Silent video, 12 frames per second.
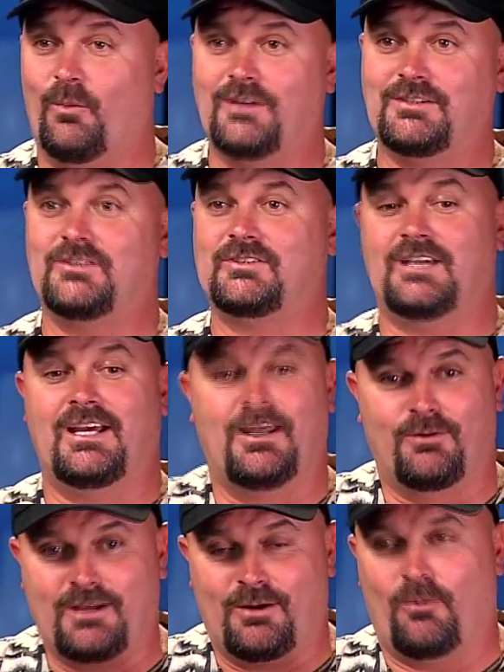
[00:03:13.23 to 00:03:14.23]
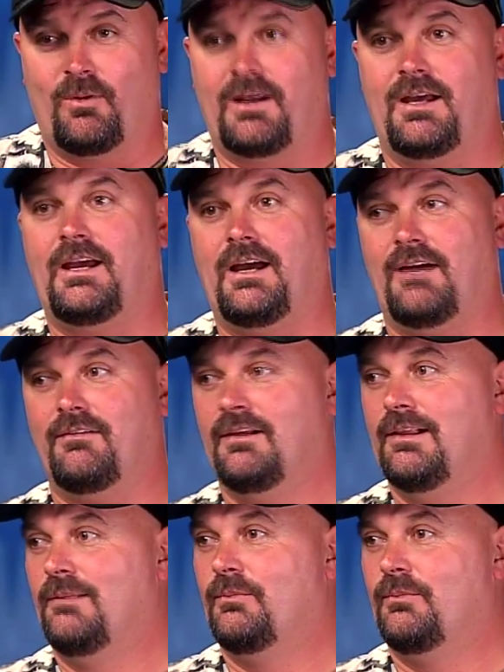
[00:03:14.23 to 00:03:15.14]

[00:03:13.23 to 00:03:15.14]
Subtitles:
what you say. I don't care what I have.